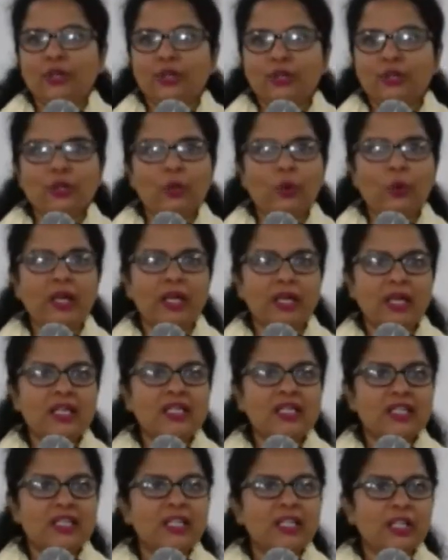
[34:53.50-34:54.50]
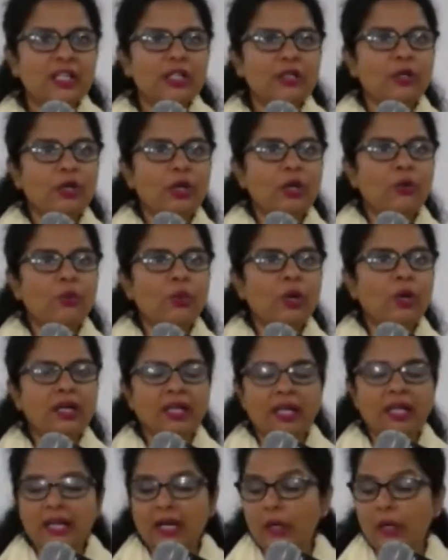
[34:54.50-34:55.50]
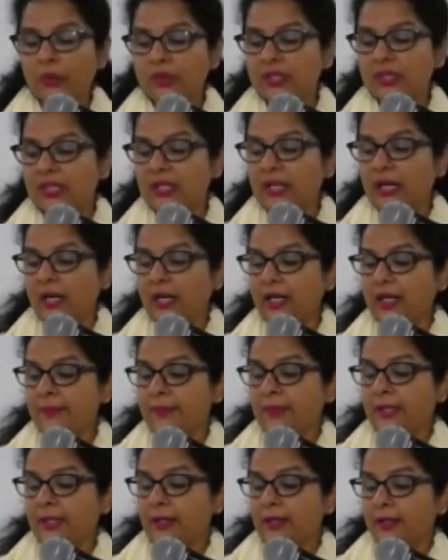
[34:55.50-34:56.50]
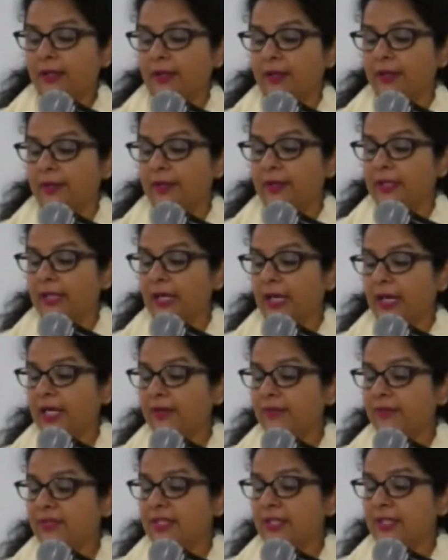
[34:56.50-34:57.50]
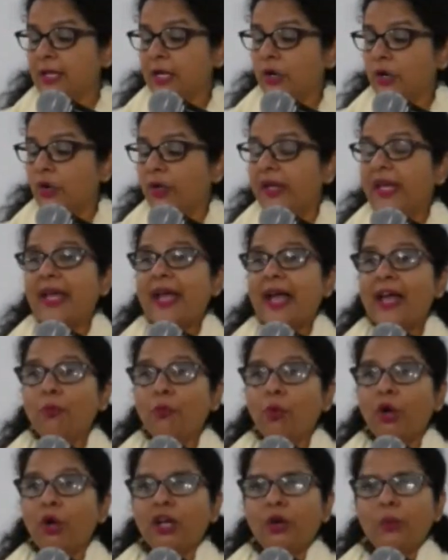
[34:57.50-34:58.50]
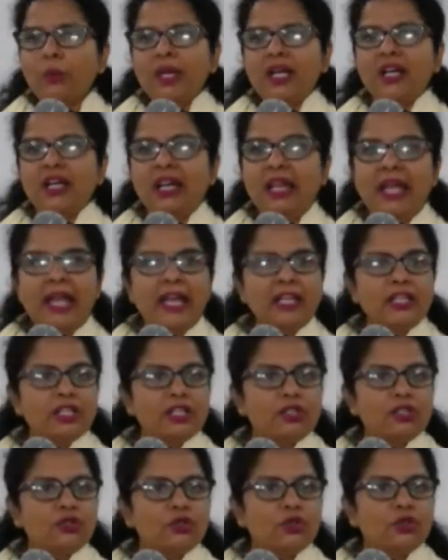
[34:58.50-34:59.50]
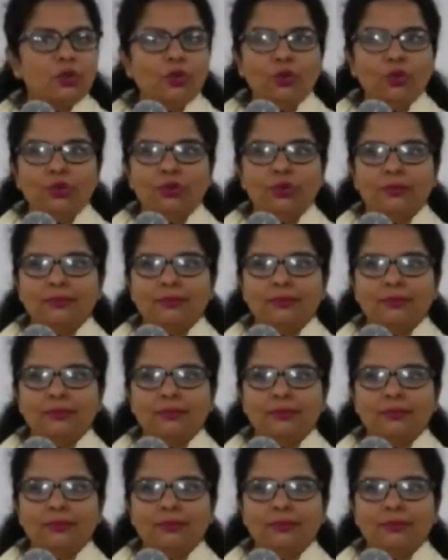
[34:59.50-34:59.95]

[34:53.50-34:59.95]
doing. He's still working out in our uh, lives. Okay, and what are we created to do?